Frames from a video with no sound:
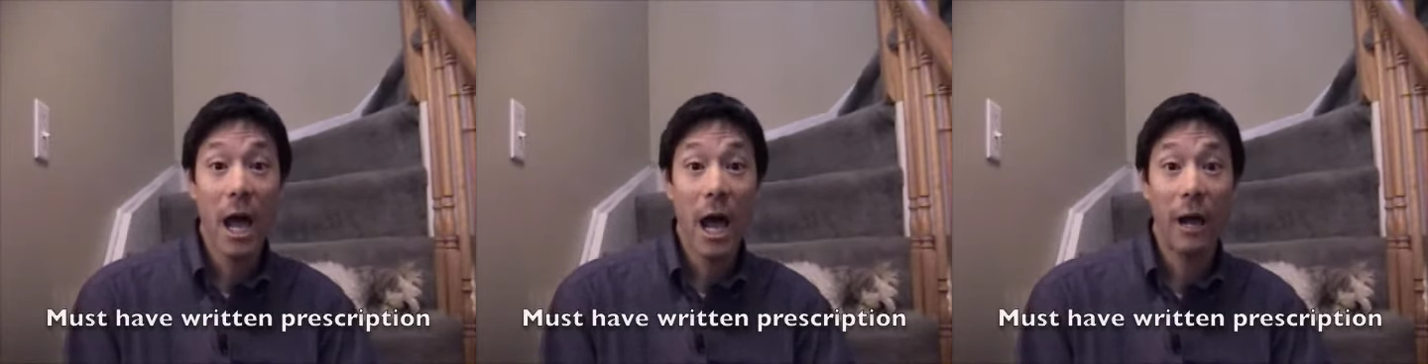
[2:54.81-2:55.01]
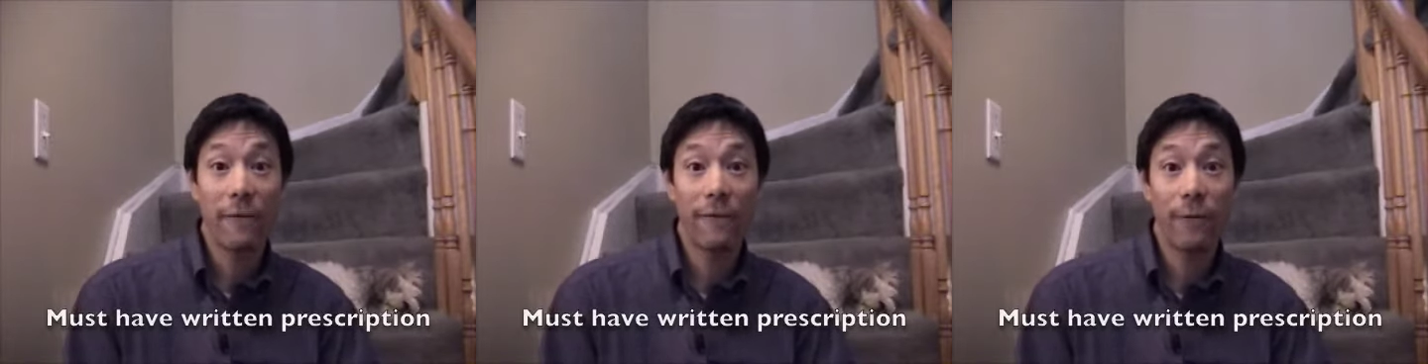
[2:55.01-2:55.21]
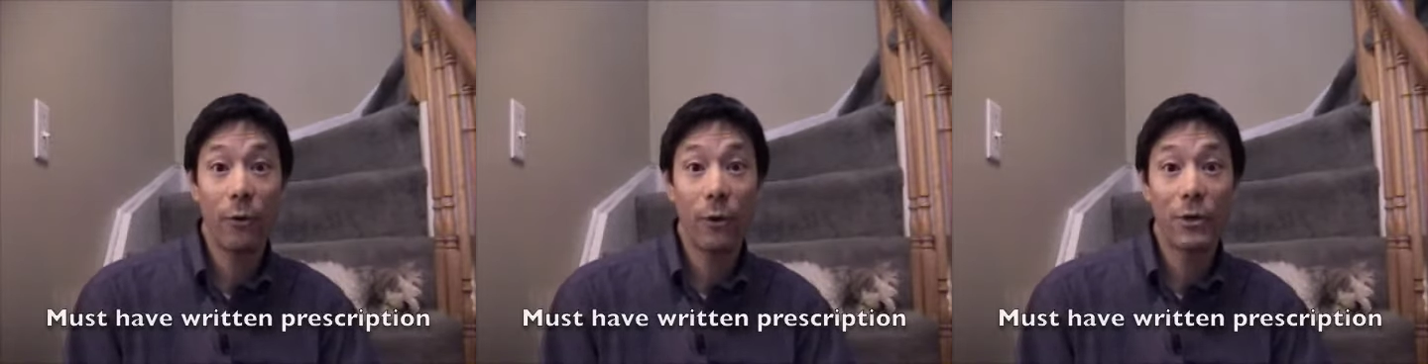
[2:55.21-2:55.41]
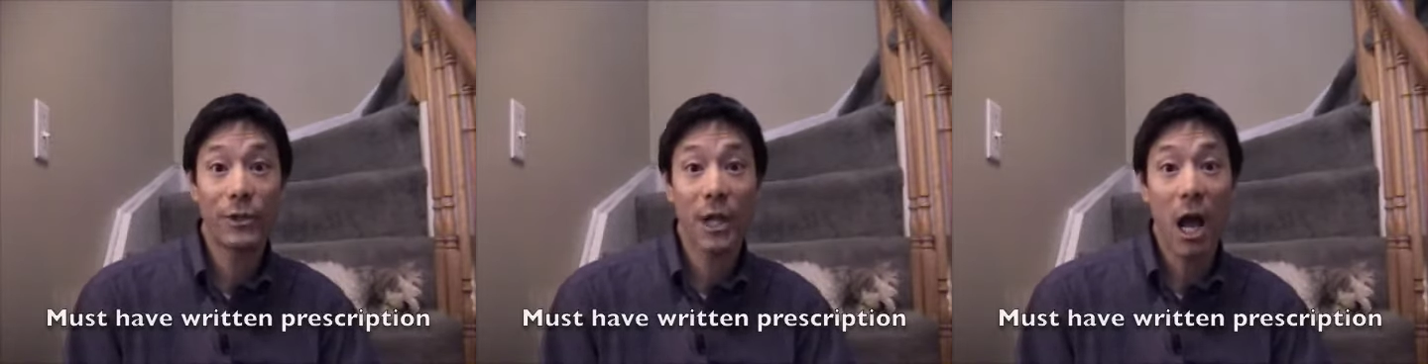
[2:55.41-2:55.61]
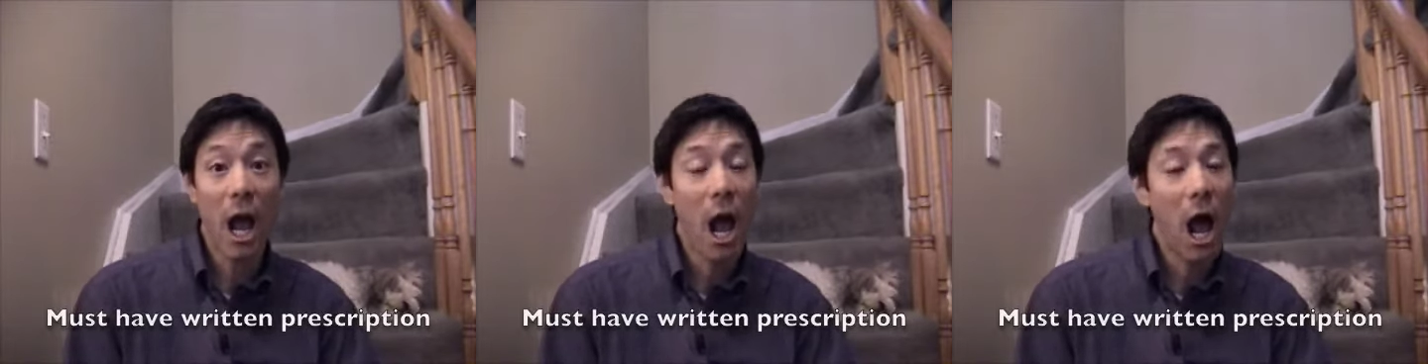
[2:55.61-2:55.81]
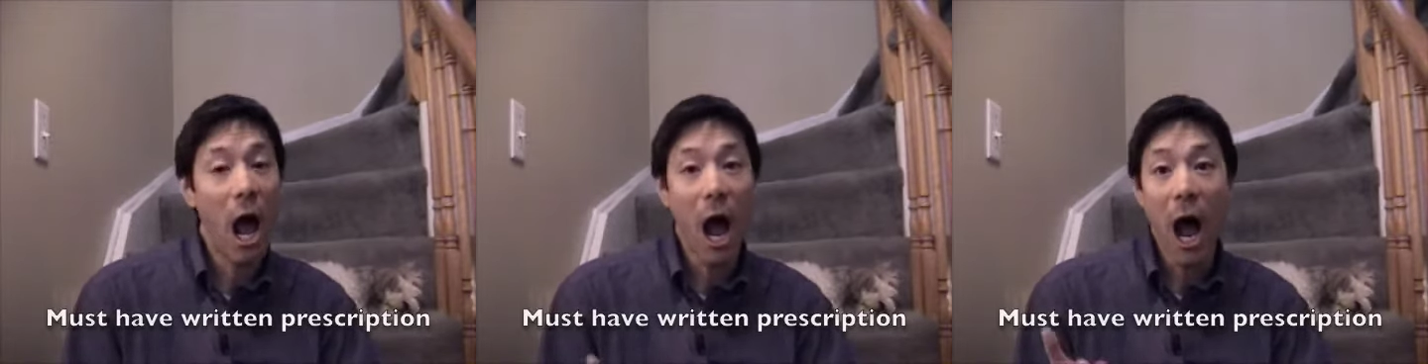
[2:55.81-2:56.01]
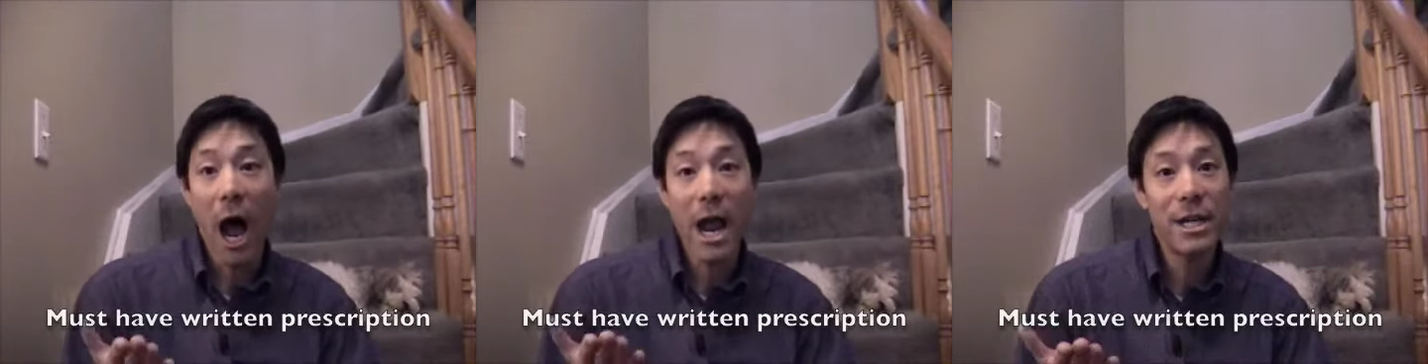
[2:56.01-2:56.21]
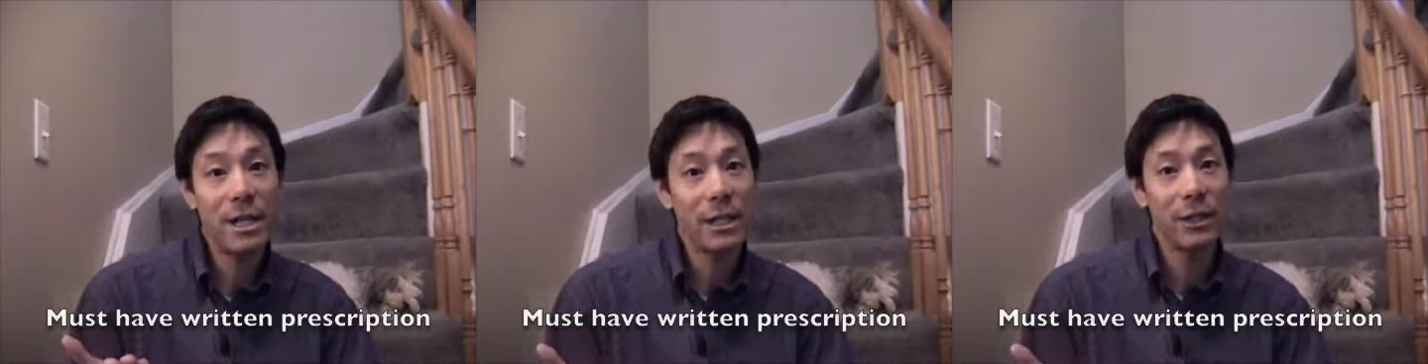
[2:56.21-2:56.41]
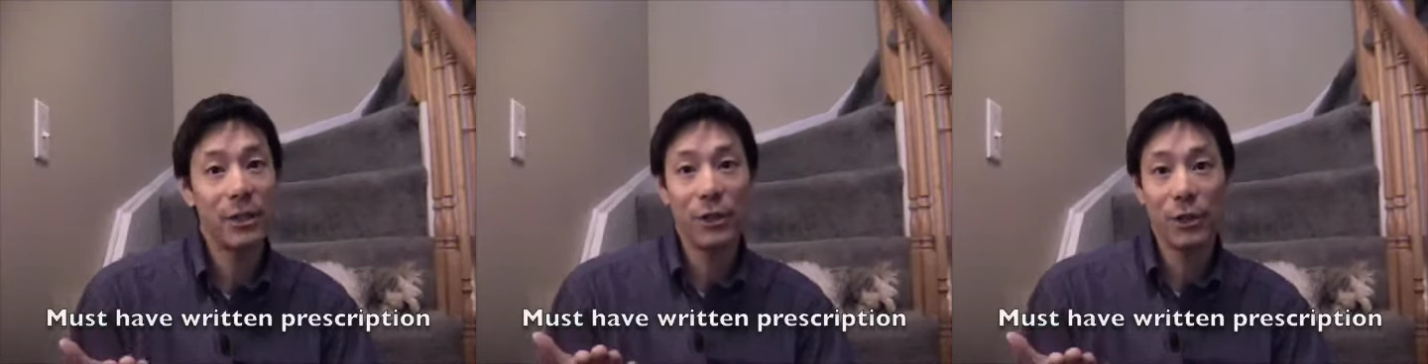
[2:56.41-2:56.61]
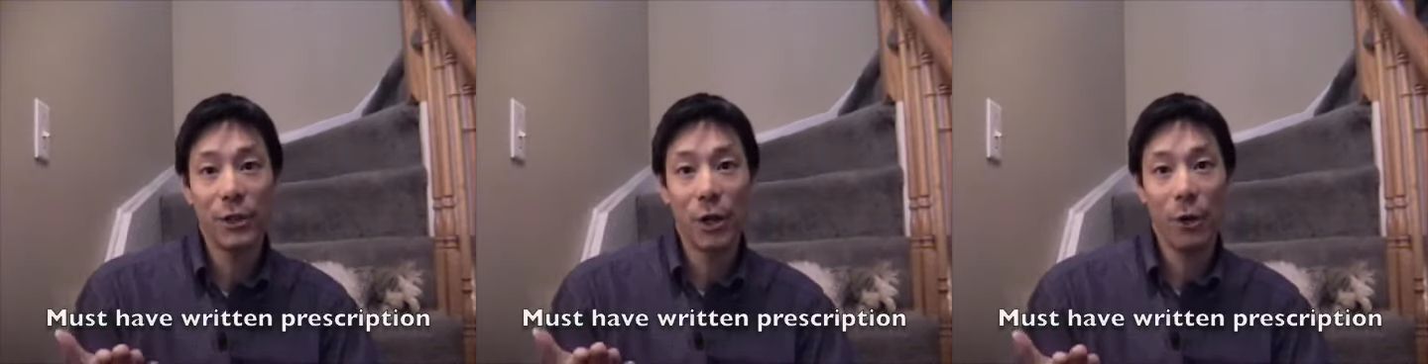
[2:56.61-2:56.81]
At first, I
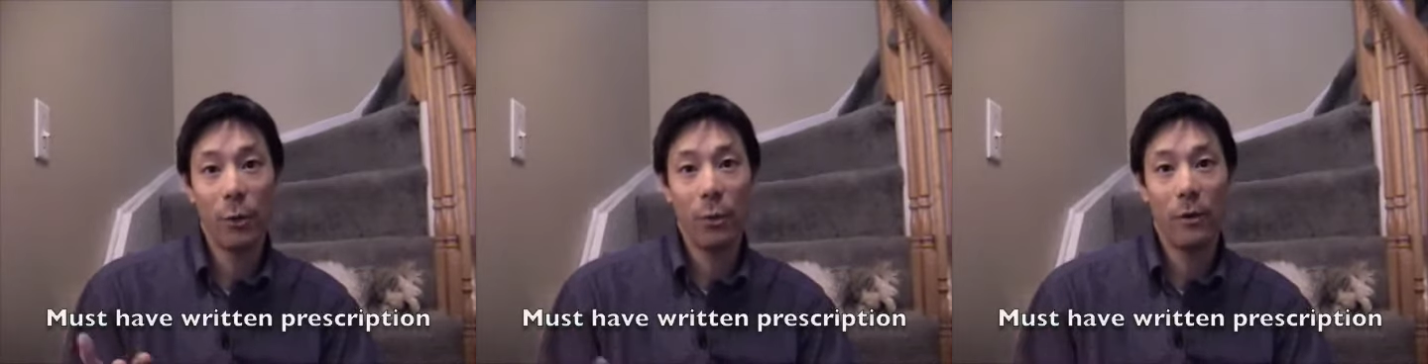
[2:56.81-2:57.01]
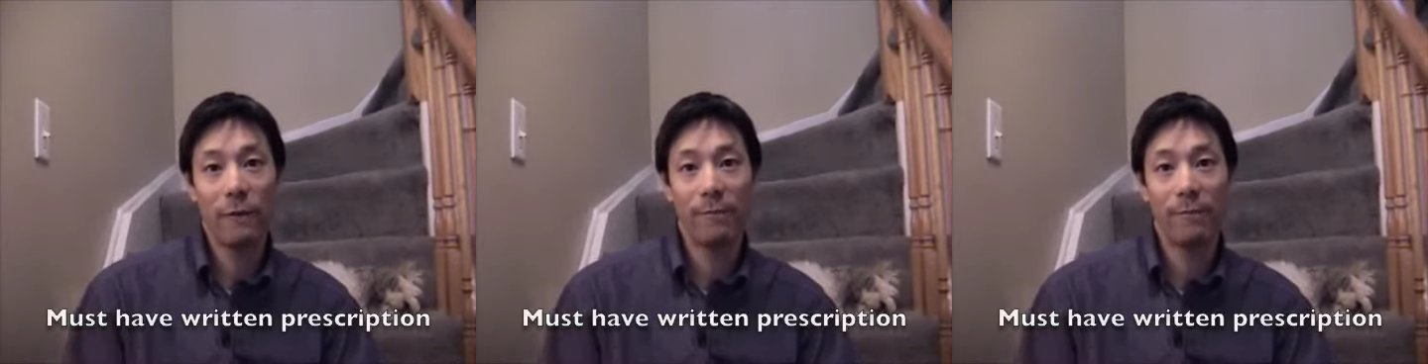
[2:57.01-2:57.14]
didn't know